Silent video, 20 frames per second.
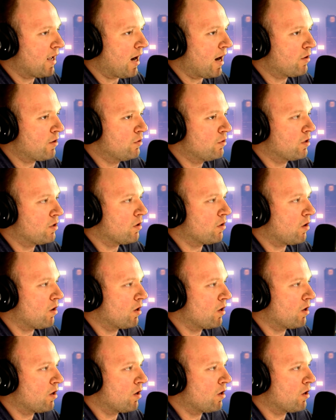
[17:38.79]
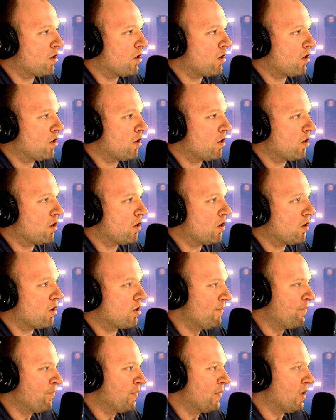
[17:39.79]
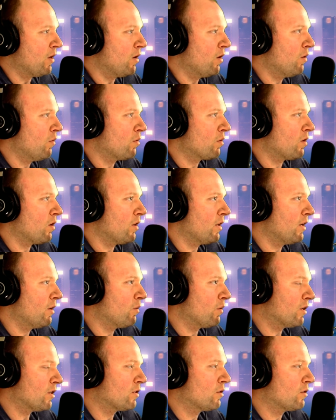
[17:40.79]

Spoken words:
how you can argue and say, no, we're all equal.